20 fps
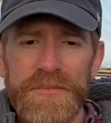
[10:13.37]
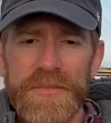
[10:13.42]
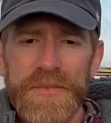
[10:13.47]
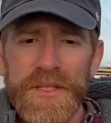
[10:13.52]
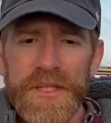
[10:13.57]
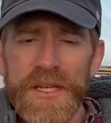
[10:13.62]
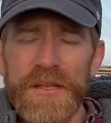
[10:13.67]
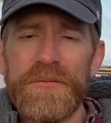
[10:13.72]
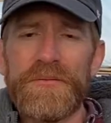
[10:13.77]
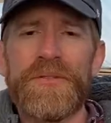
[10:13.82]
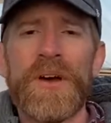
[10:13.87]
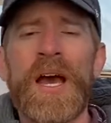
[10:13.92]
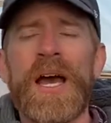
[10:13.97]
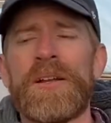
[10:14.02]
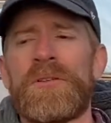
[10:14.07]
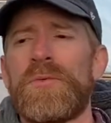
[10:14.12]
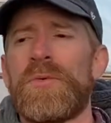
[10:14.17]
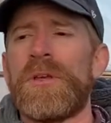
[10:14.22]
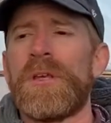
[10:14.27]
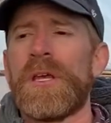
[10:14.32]
In
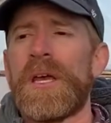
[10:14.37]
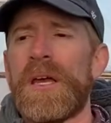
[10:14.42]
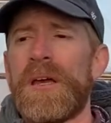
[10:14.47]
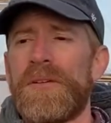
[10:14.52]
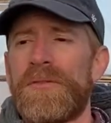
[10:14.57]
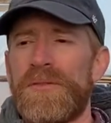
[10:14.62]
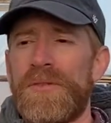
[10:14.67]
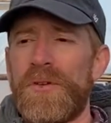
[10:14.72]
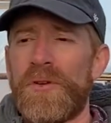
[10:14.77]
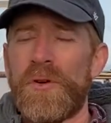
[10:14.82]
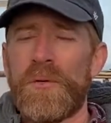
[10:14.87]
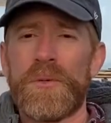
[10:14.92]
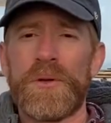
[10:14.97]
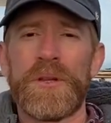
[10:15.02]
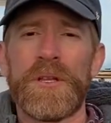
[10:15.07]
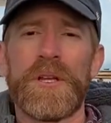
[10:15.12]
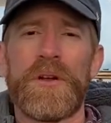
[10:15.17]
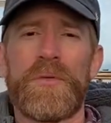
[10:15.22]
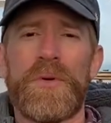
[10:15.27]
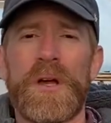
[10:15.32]
fact, we have
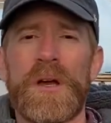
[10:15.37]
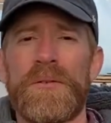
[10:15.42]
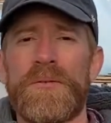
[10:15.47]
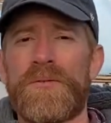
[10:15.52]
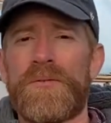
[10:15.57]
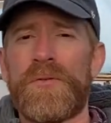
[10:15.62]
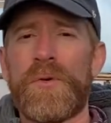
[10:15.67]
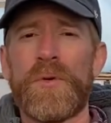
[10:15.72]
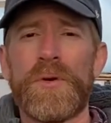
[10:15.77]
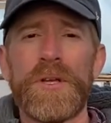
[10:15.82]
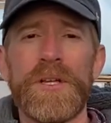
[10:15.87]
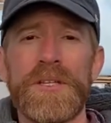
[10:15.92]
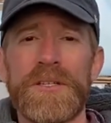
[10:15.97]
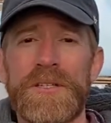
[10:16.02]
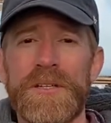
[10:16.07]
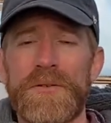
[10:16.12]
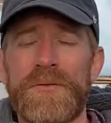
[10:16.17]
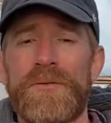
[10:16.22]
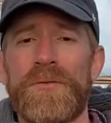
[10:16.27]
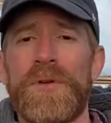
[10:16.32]
normally around 40
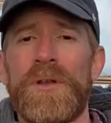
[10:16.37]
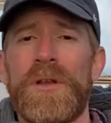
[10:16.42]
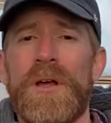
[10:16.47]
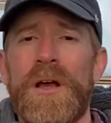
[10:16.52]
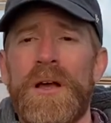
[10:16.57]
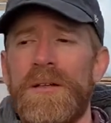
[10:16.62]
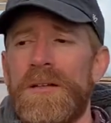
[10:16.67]
different